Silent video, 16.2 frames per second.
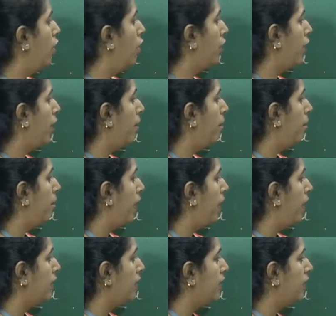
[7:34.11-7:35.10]
Okay,
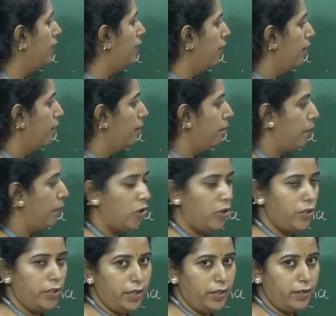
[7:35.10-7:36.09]
margin
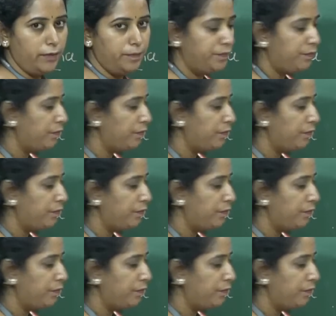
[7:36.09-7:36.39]
border,